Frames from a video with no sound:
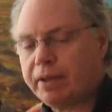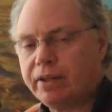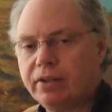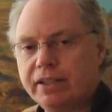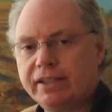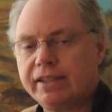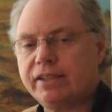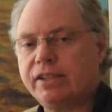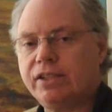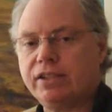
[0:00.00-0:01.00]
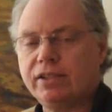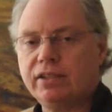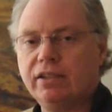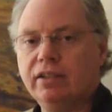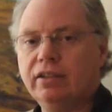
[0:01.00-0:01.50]
by 36
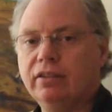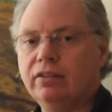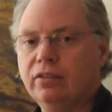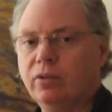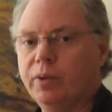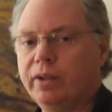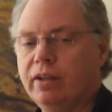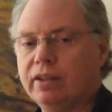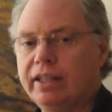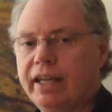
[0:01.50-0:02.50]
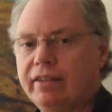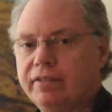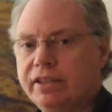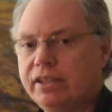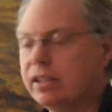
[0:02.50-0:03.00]
inches, oil on
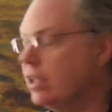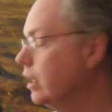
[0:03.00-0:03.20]
canvas,